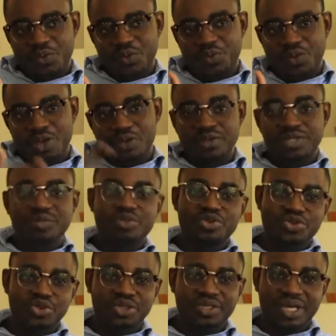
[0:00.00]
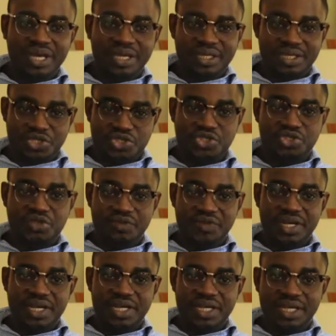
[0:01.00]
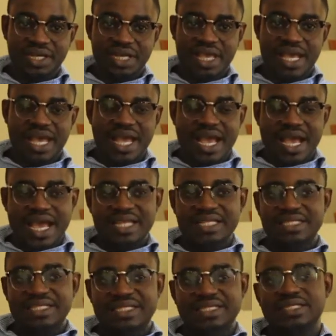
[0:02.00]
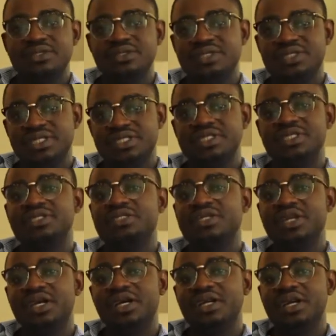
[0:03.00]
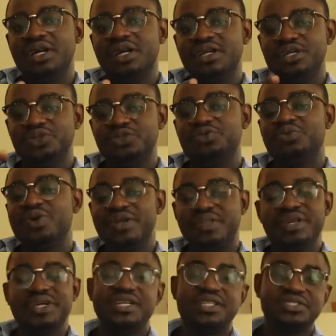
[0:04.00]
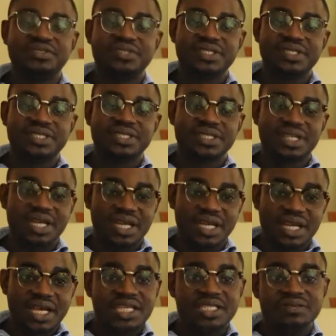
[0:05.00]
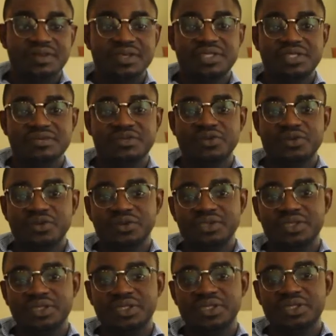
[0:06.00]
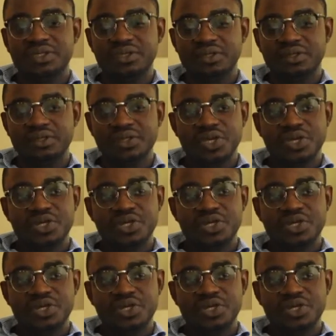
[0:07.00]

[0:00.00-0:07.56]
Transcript: we are looking beyond Ghana, the shores of Ghana, and getting logistics into other countries is very difficult, you know.